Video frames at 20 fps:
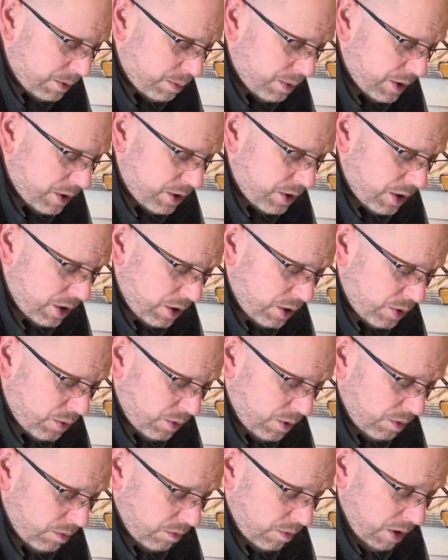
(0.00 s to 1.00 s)
but judge
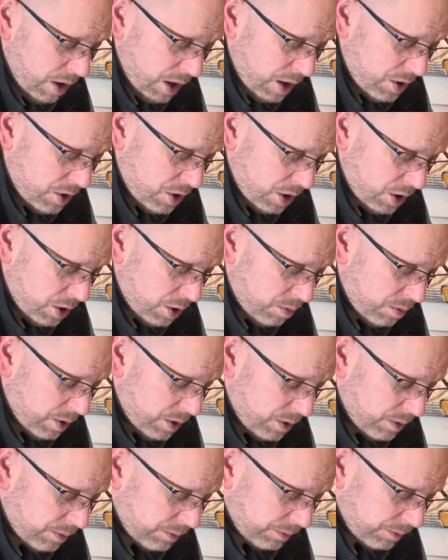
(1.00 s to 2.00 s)
with right judgment.